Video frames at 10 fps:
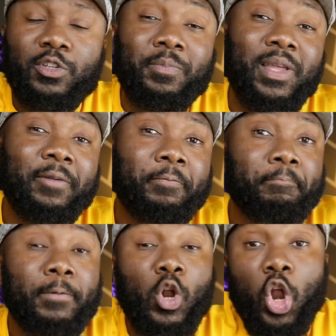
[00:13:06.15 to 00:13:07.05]
something
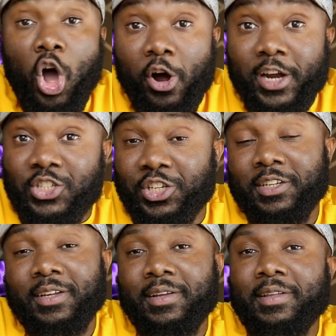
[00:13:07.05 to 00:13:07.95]
large,
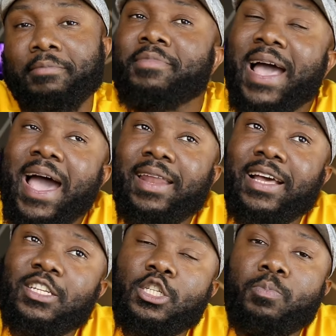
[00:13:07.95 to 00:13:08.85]
not
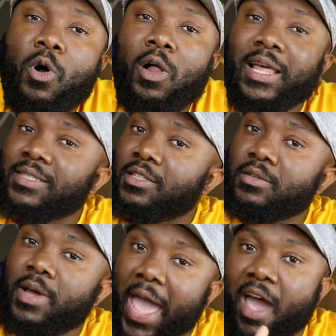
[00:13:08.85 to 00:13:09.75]
as small as
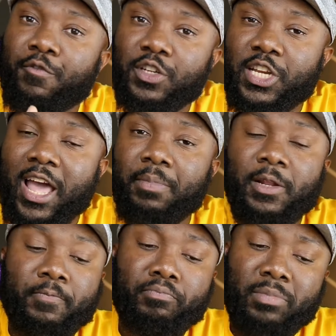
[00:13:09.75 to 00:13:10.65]
the average
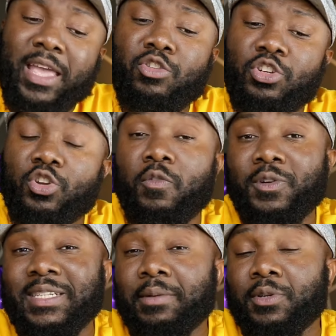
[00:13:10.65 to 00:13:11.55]
tablet, then you should go for
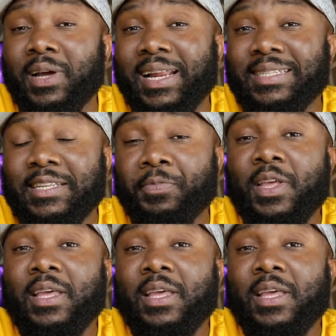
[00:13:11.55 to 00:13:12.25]
the Samsung Galaxy